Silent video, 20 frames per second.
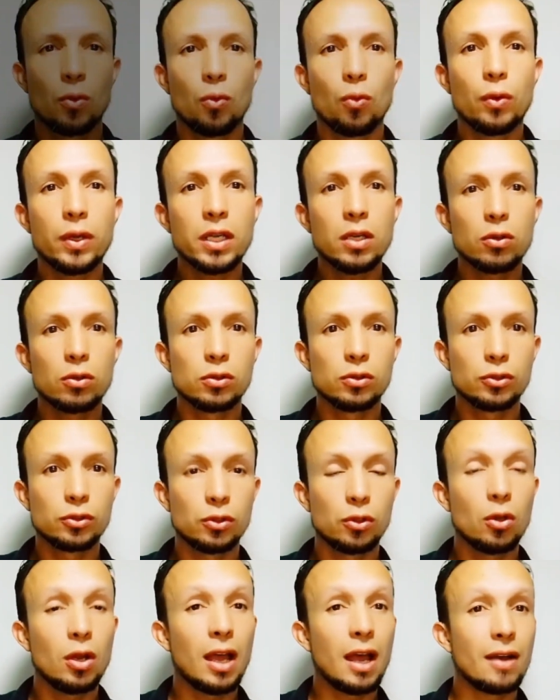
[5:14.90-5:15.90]
We
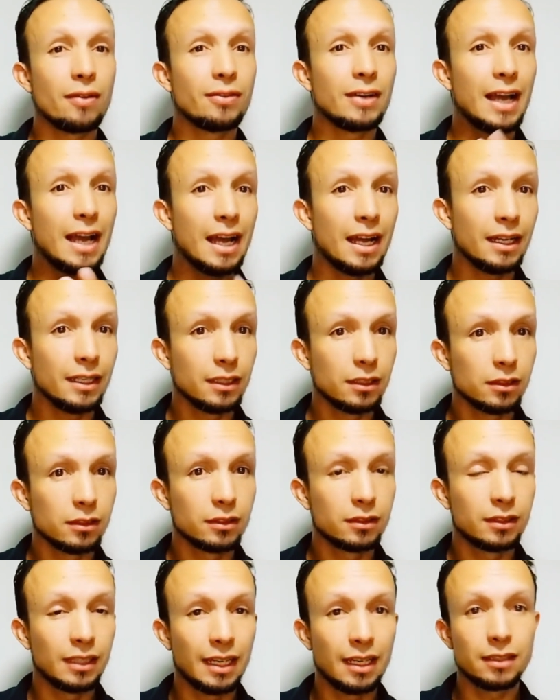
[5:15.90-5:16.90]
also have
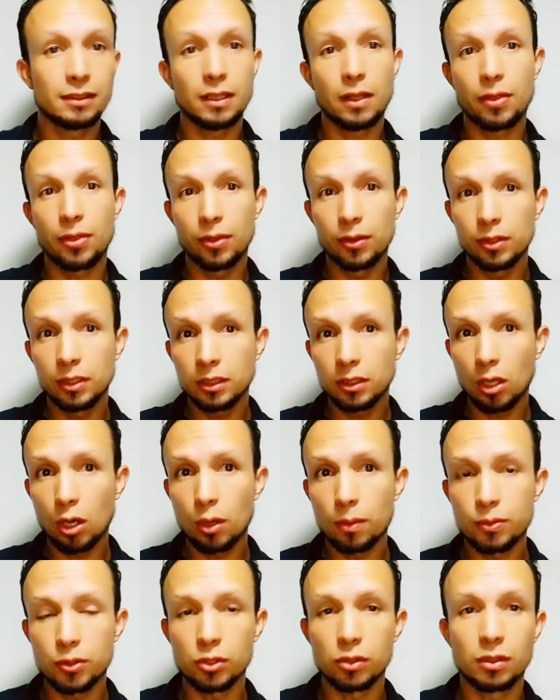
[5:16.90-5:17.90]
IELTS as a third
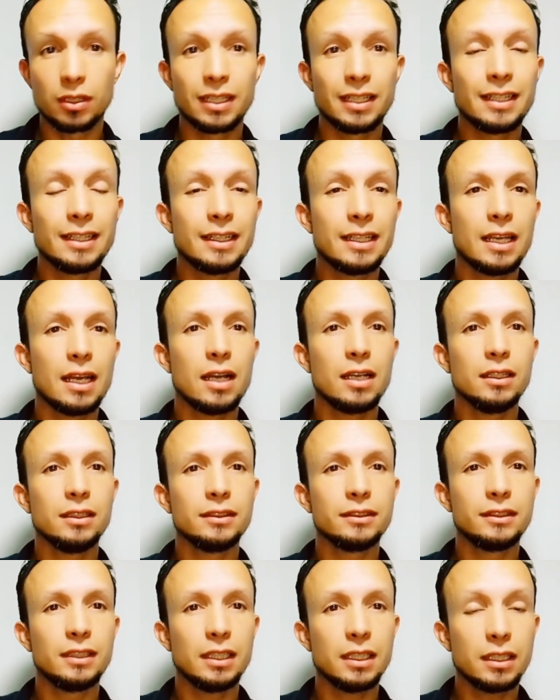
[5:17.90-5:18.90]
option. In the
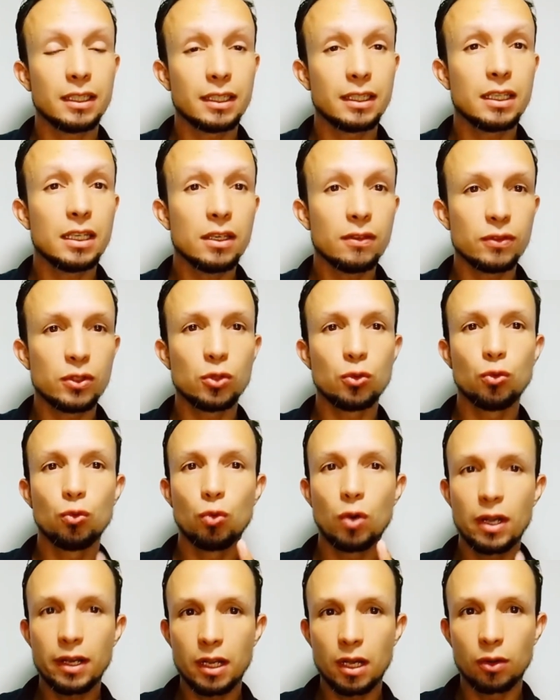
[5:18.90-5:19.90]
IELTS, they give you
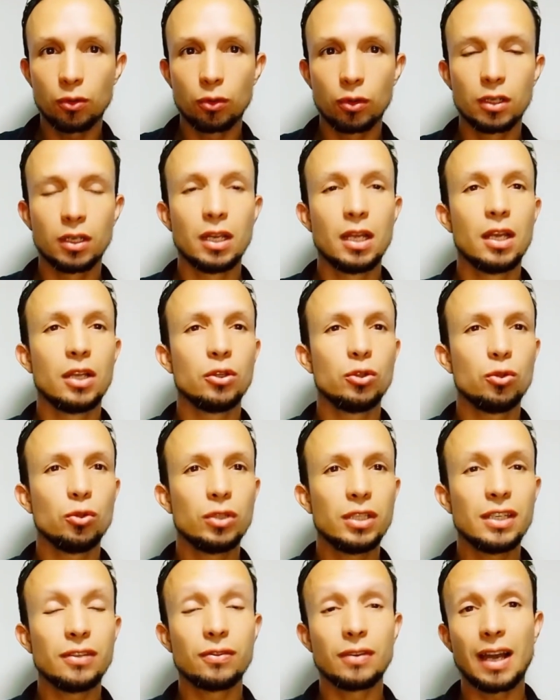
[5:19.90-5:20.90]
1 hour
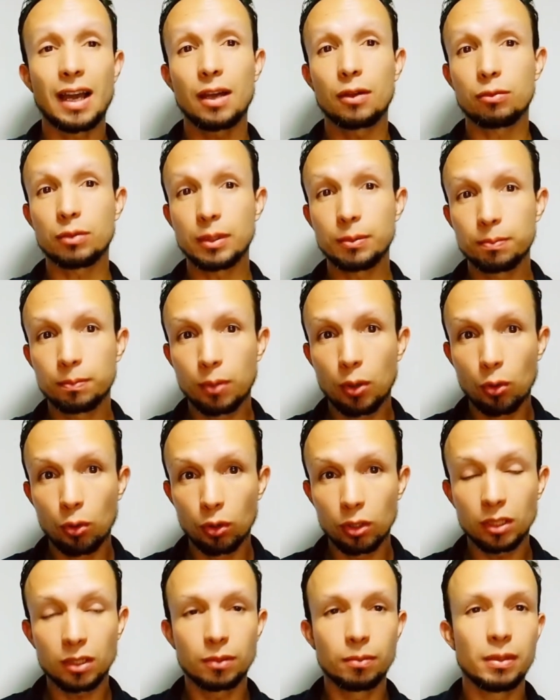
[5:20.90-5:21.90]
to give a
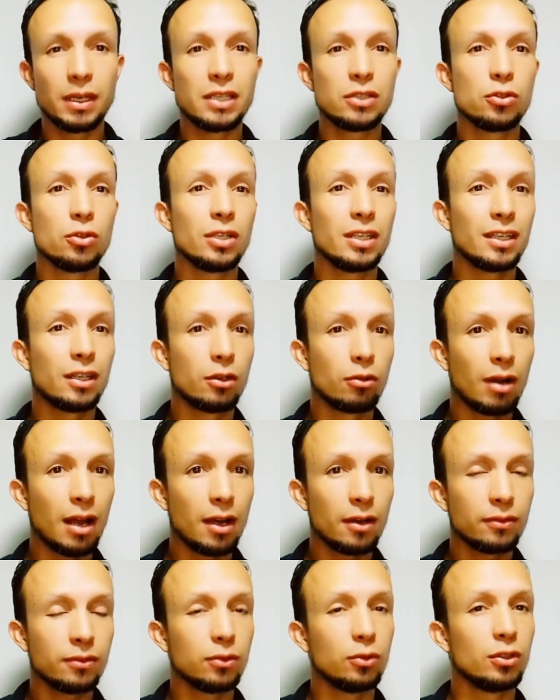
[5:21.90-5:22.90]
report based on a
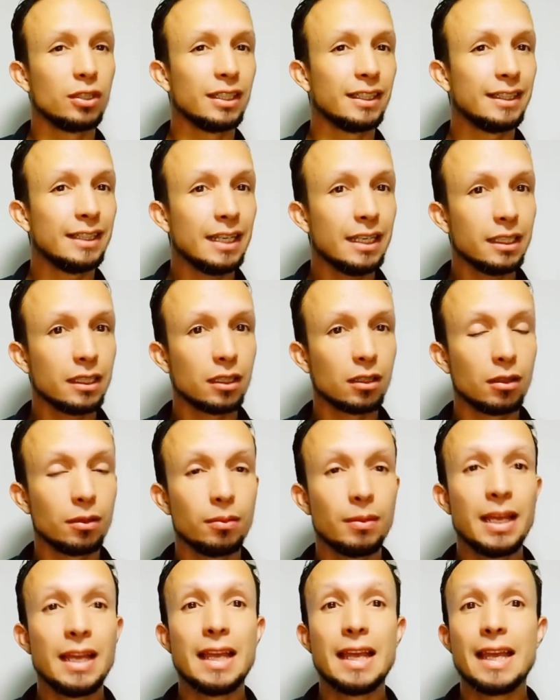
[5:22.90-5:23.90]
graph or a
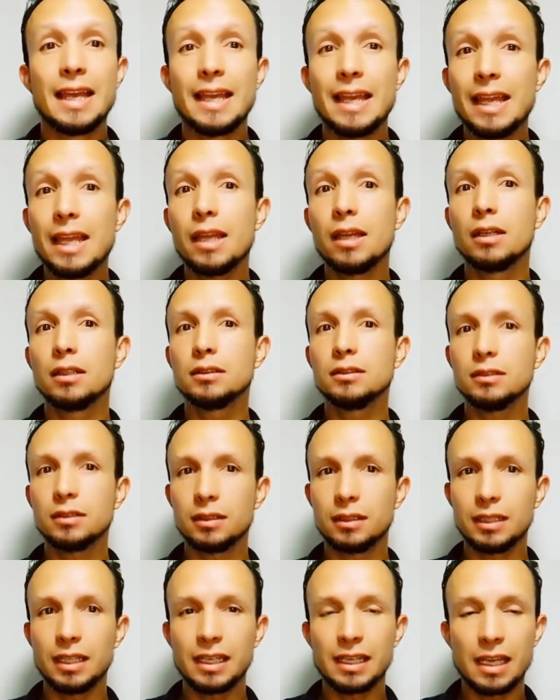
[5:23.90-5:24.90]
diagram, and
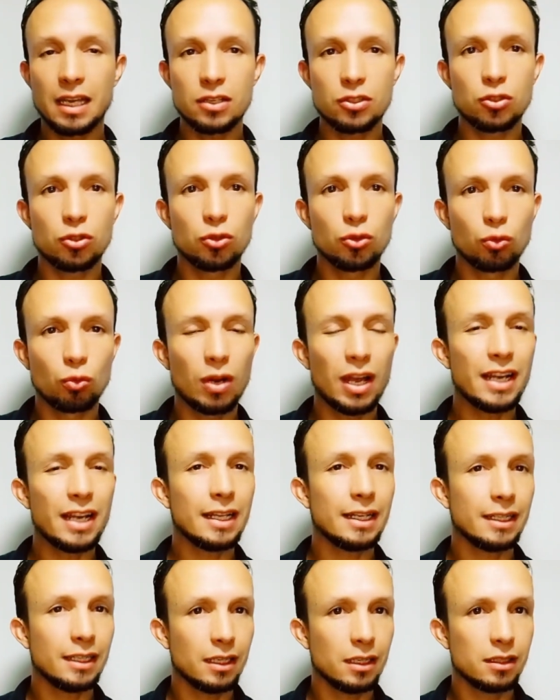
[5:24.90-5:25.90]
they ask you to
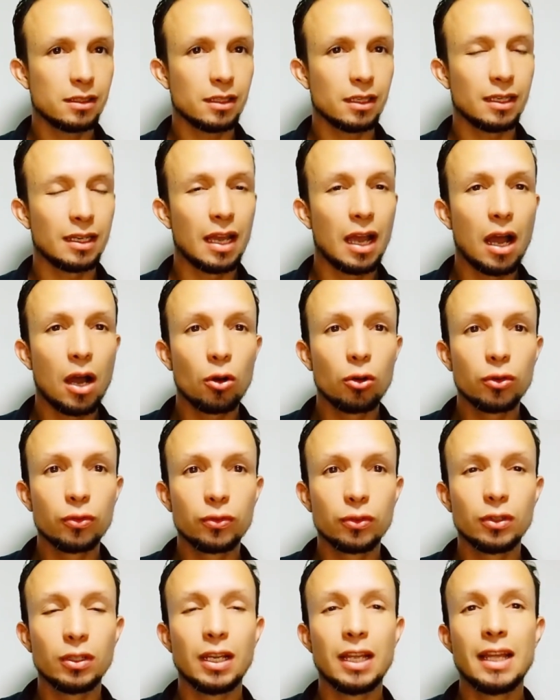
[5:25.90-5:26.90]
write an essay.
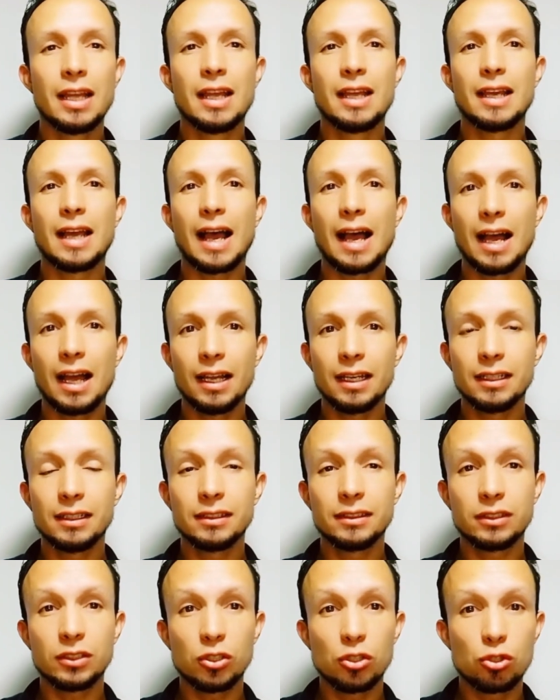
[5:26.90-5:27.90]
However,
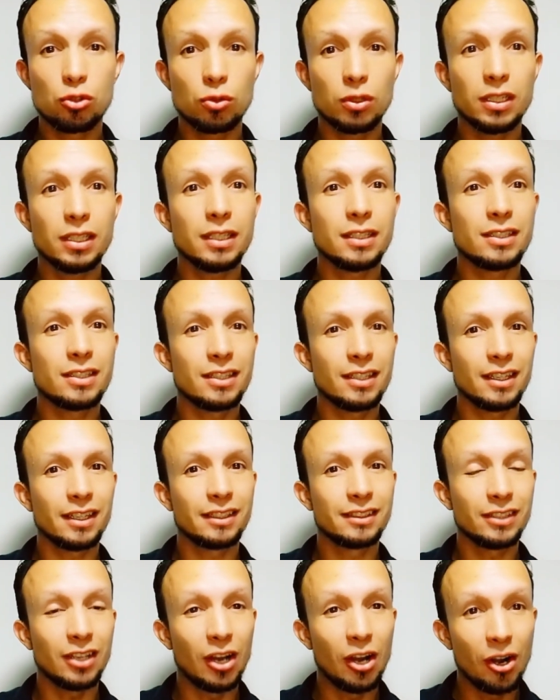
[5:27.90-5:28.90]
IELTS usually
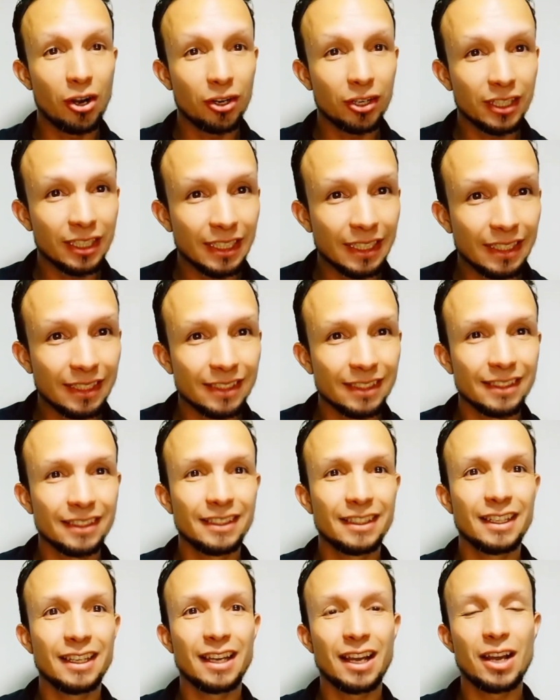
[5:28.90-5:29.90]
checks hardly.
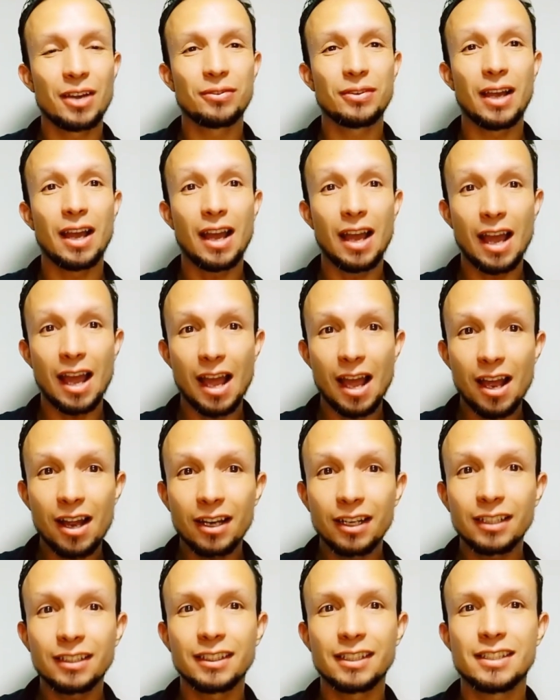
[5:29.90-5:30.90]
They have
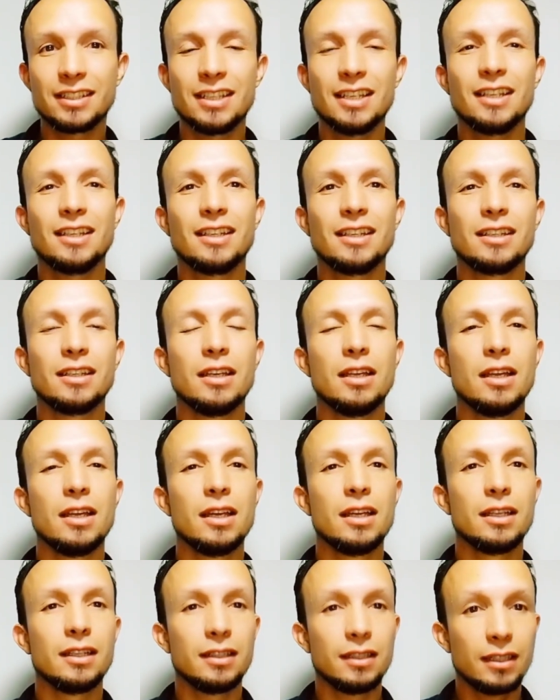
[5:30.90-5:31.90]
hard checking.
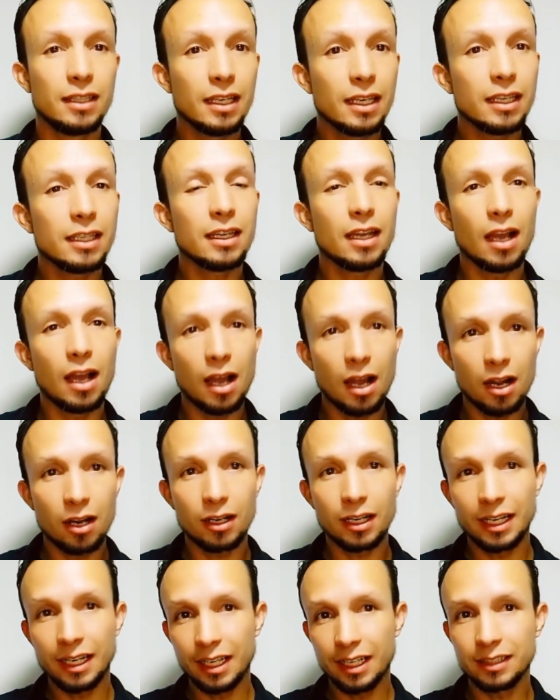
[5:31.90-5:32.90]
They
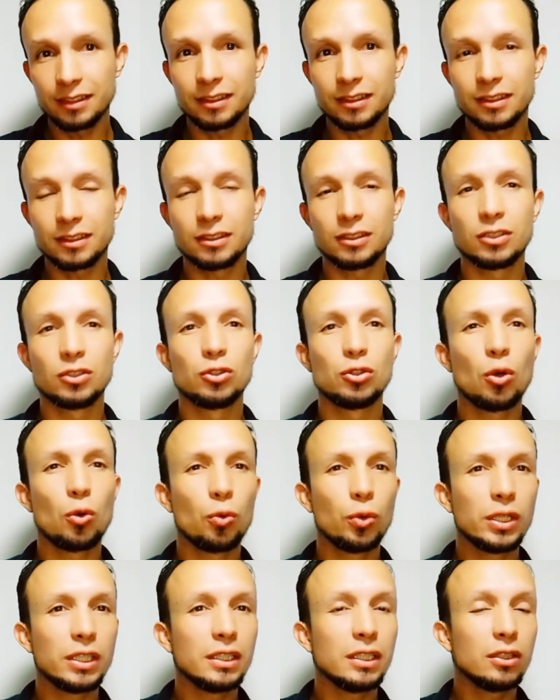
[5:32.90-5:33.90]
are exigent,
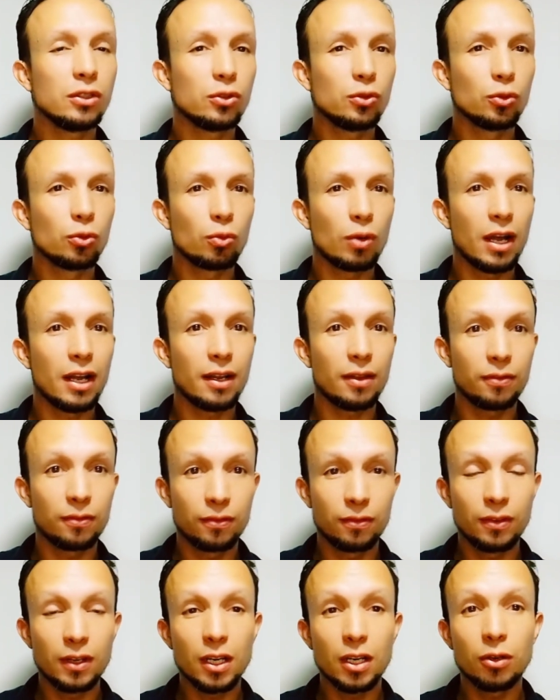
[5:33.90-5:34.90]
so we need to write
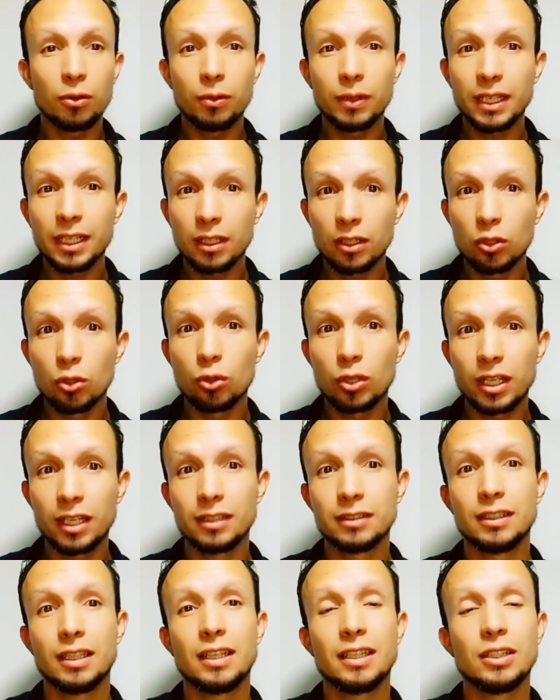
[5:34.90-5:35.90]
a very good
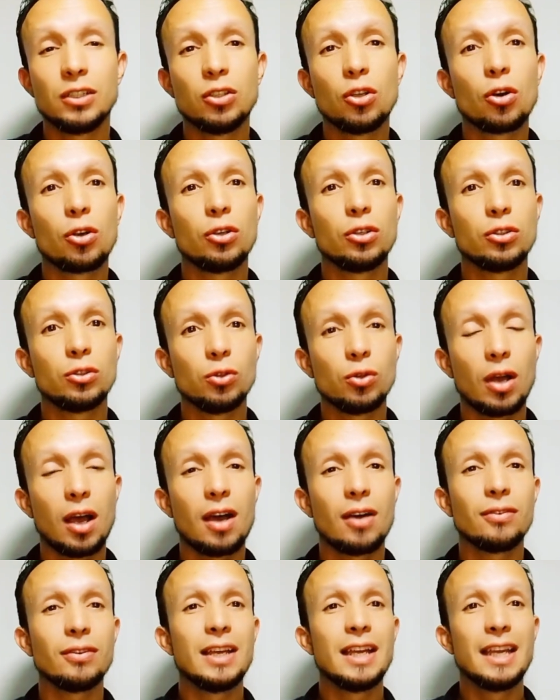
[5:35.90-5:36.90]
essay in order to
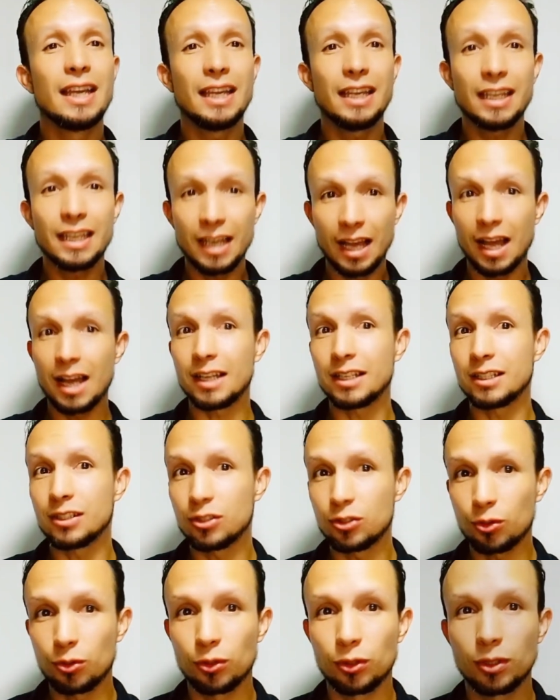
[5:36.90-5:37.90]
have a high
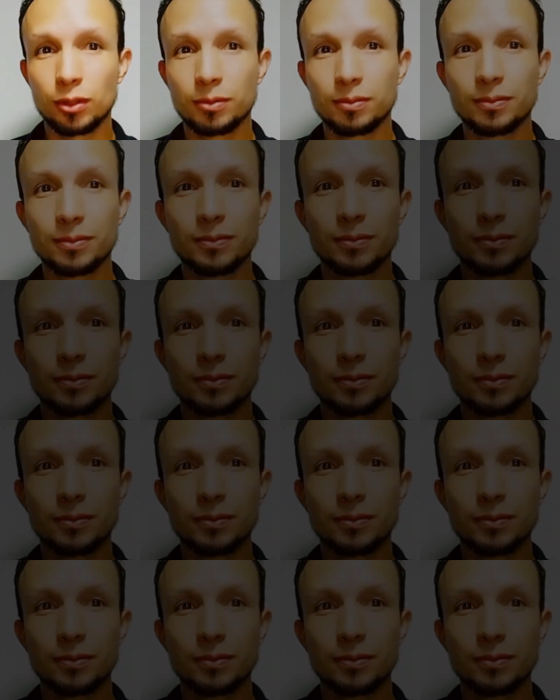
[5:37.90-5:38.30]
score.